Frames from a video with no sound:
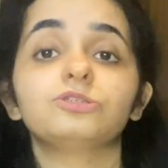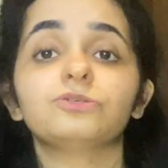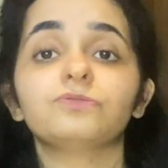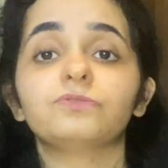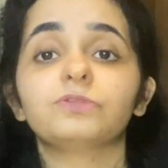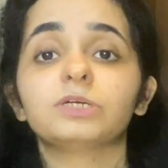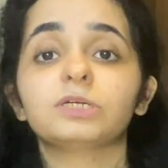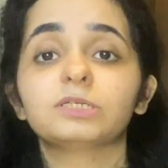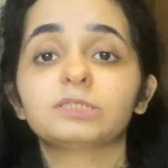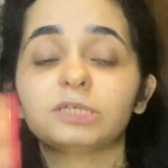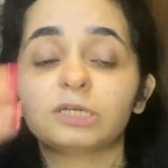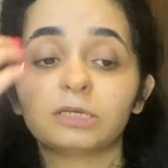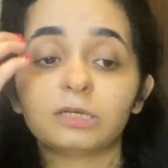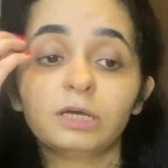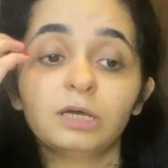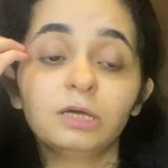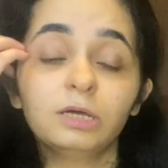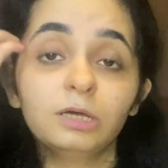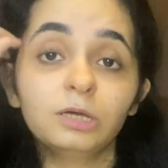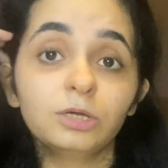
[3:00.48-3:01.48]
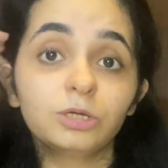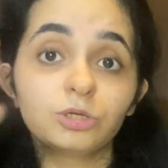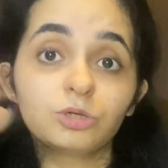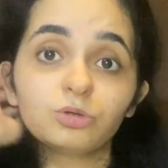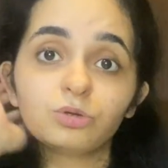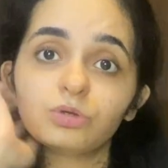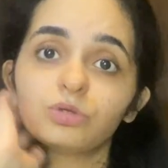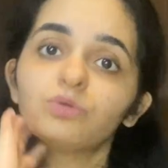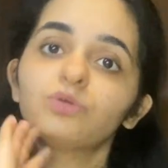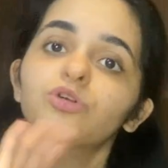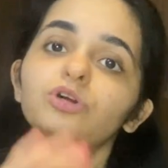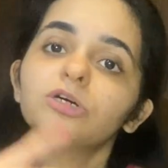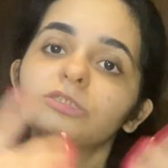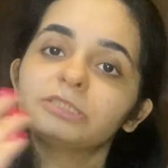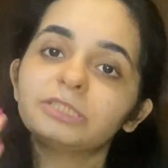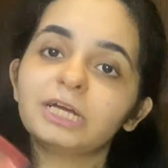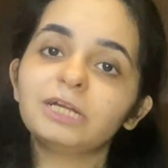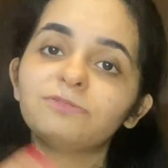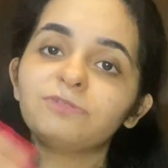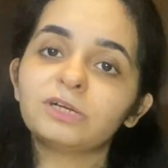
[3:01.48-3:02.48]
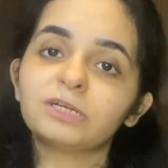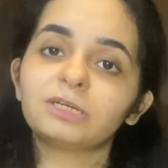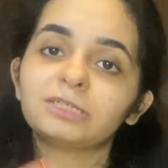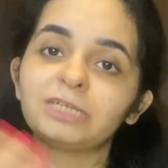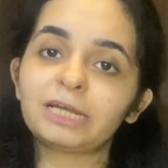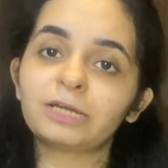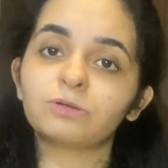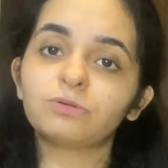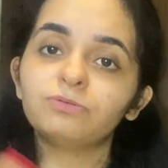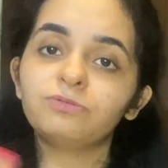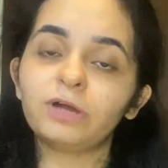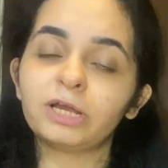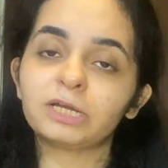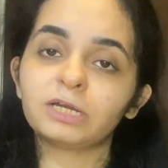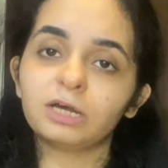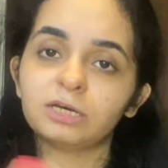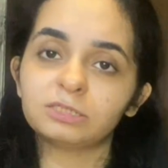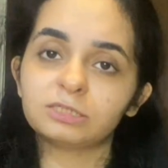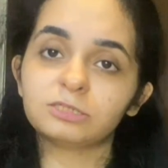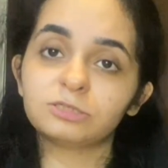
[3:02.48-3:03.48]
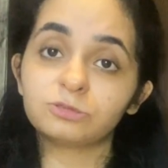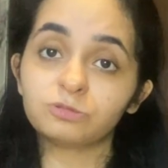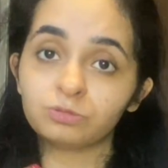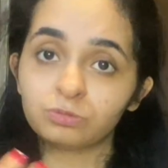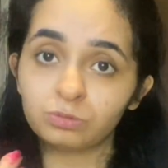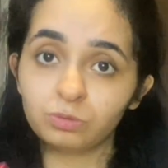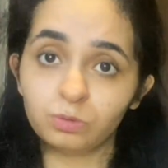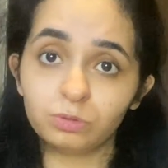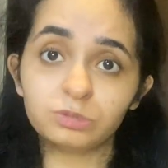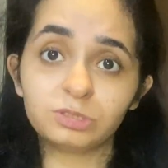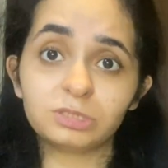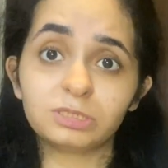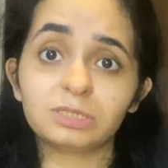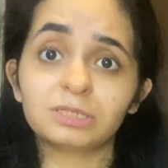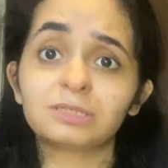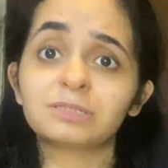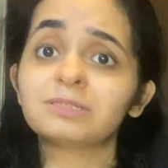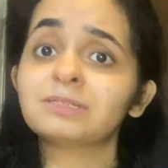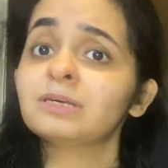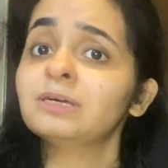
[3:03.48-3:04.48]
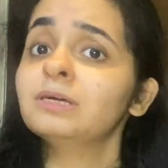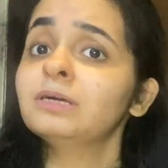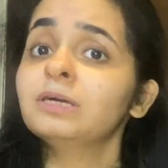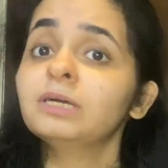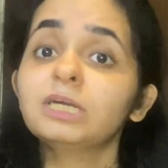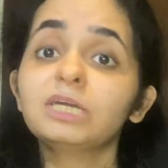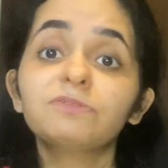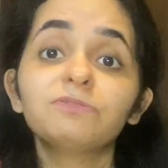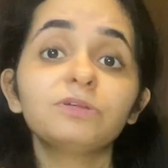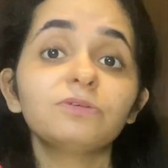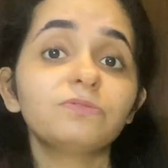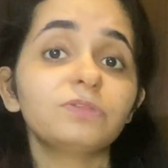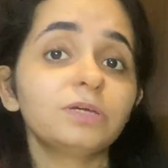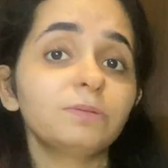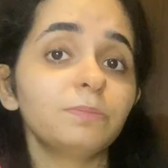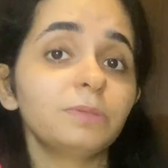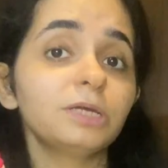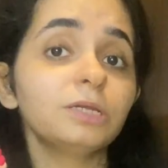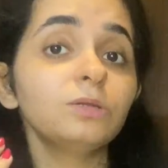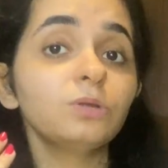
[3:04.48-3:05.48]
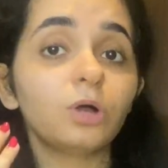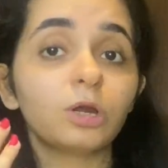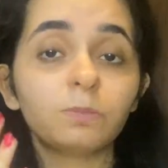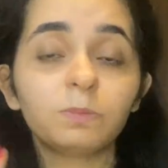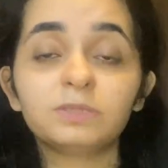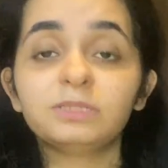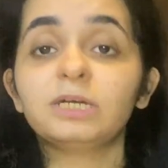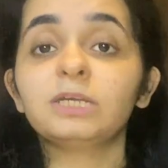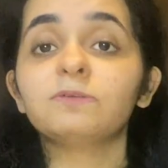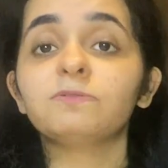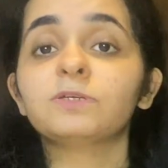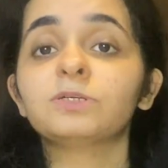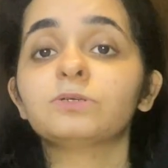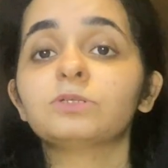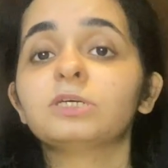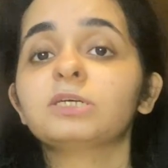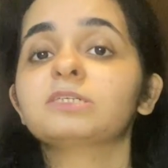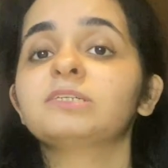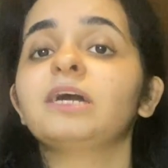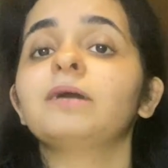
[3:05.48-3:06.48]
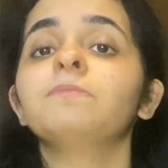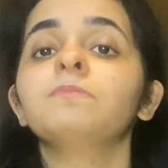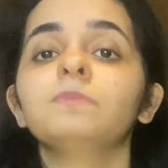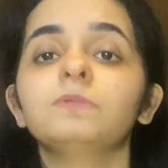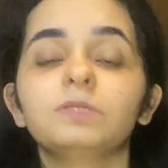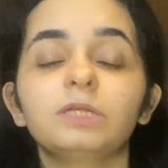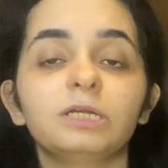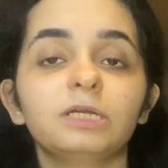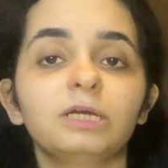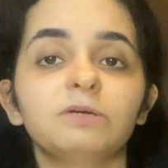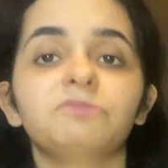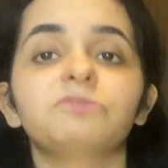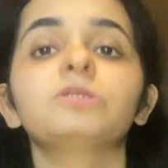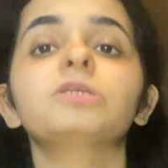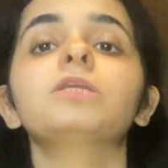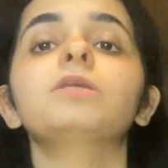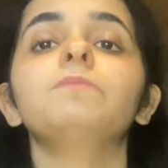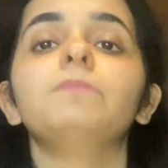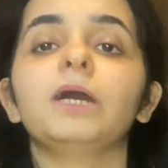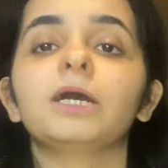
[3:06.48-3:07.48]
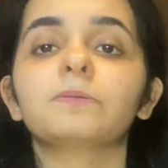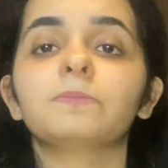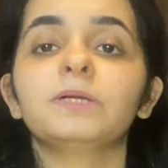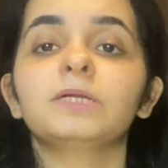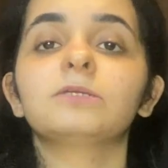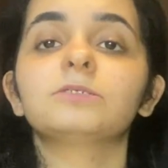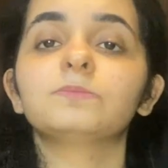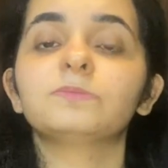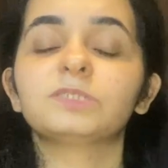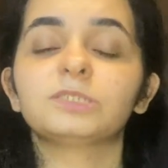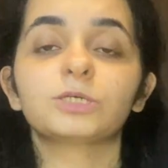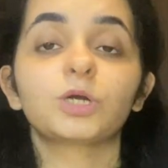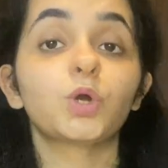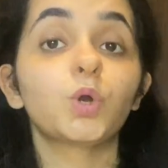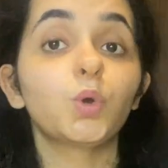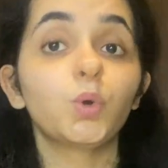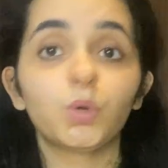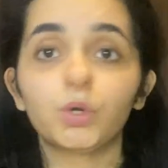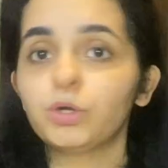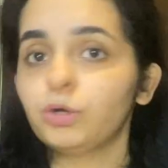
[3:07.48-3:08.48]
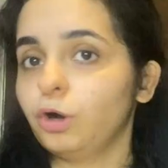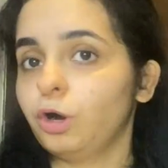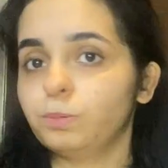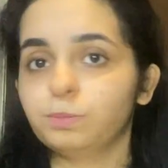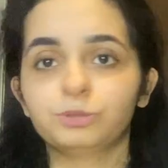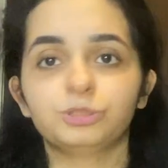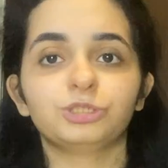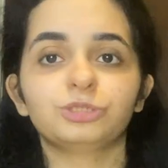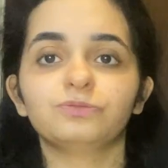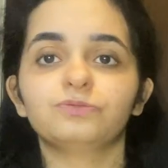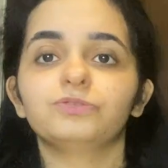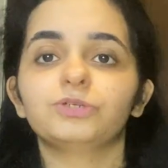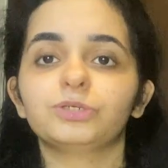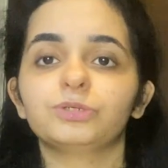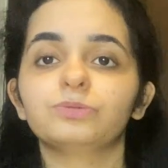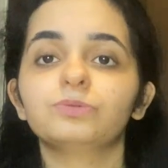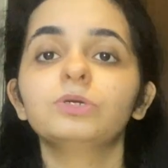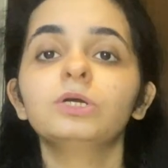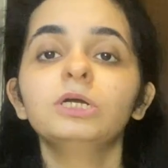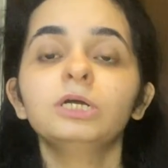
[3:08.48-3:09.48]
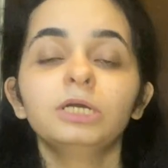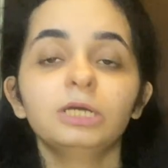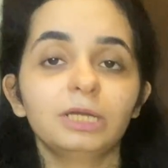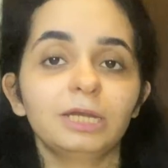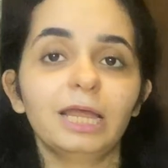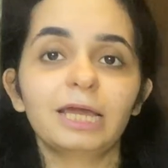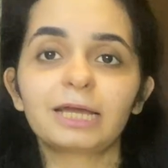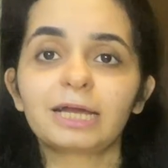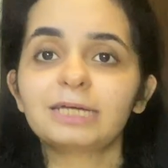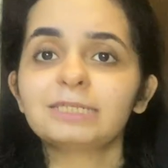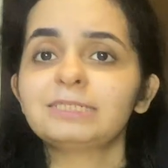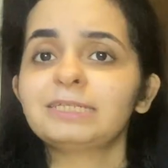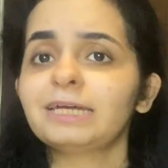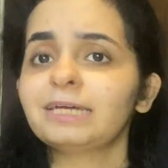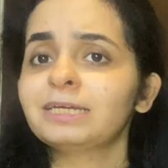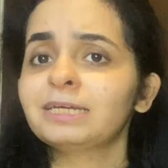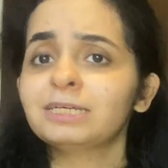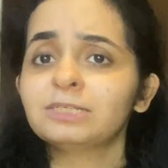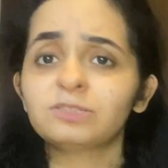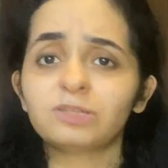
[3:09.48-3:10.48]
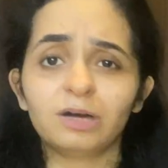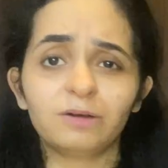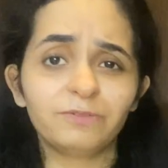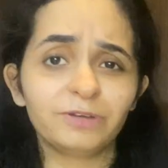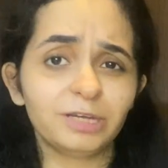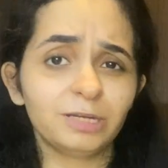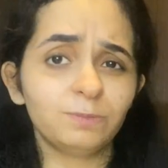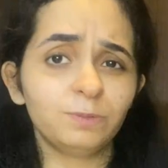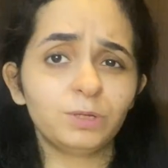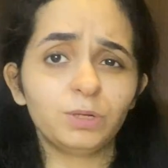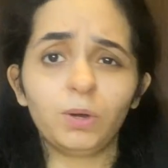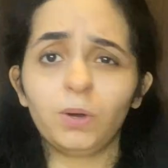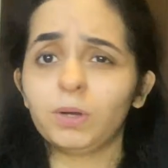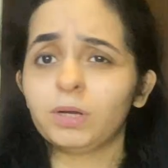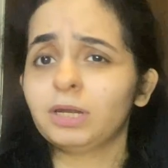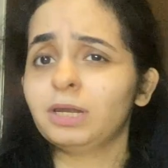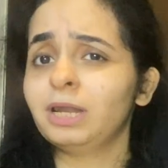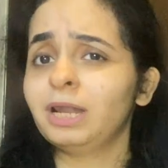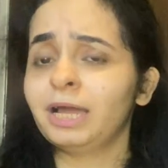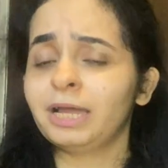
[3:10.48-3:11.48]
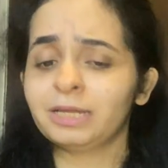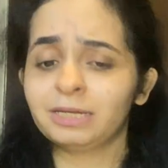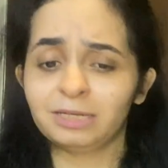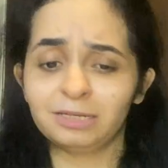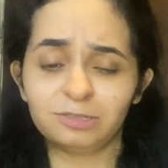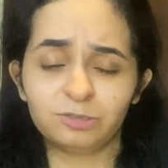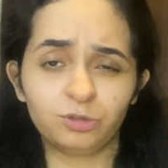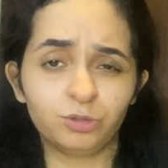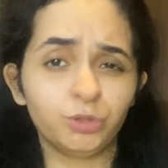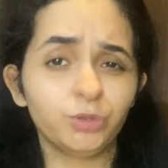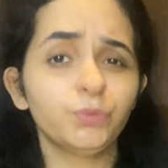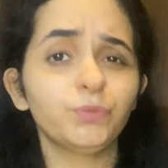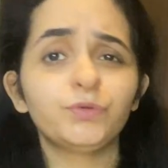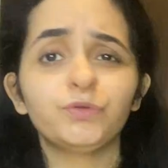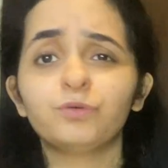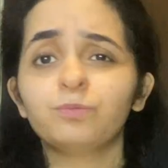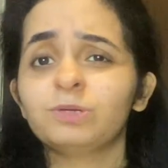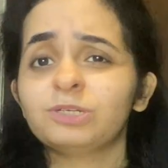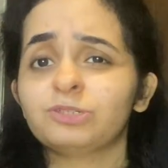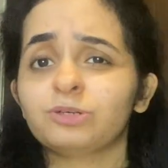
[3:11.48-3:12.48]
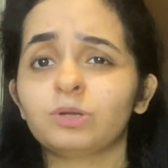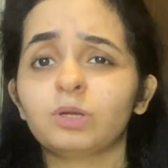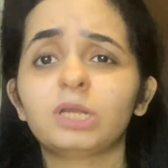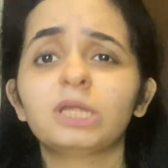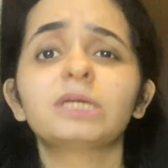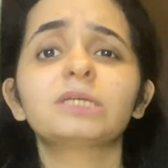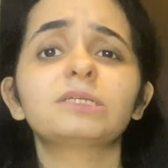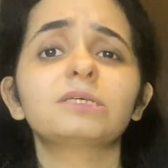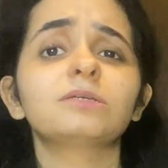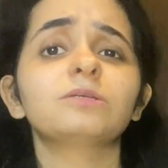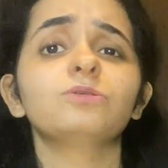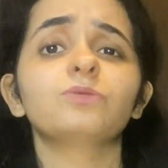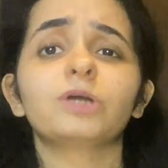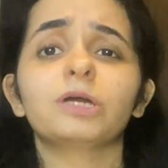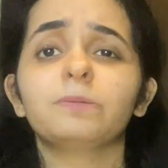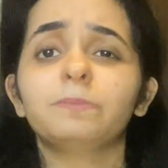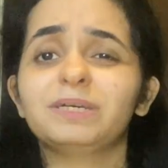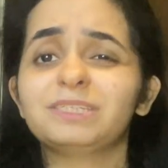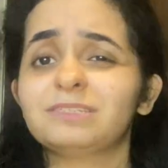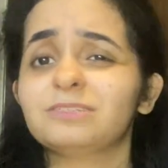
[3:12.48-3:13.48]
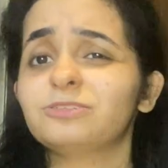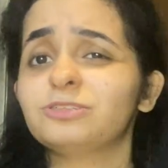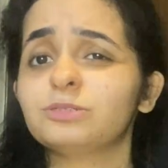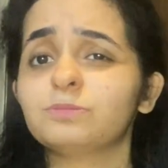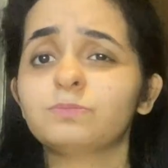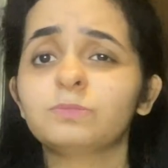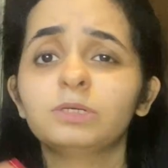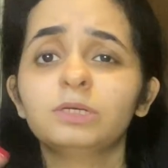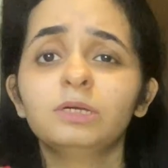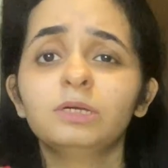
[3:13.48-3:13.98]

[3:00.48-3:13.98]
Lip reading: of things, and you know you yourself are trying to find answers to those things, even if they may not be relevant to the exam, then definitely Mark Meldrum is a good option for you. Like I said, he's available online, he's on YouTube, he's on LinkedIn, you can message him.